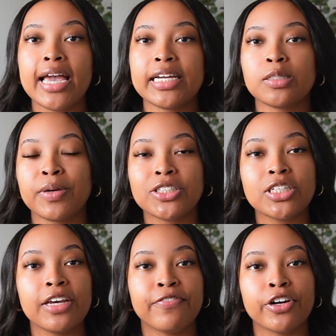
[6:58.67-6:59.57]

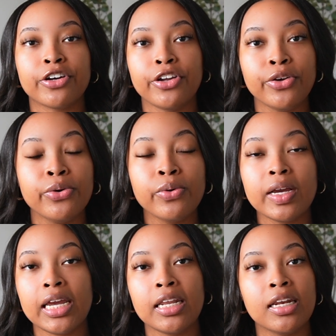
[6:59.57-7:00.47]
especially if you're
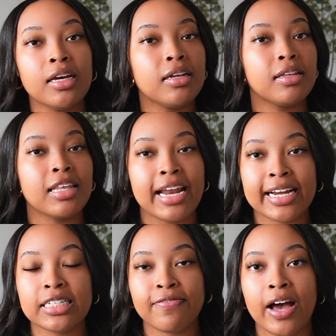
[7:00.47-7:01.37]
new in the
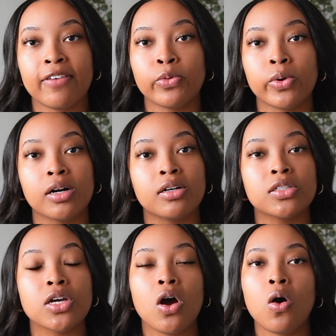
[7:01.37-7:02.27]
9-to-5
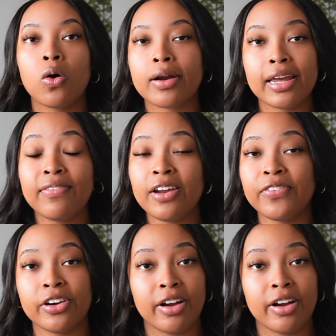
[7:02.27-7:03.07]
world, or even if you're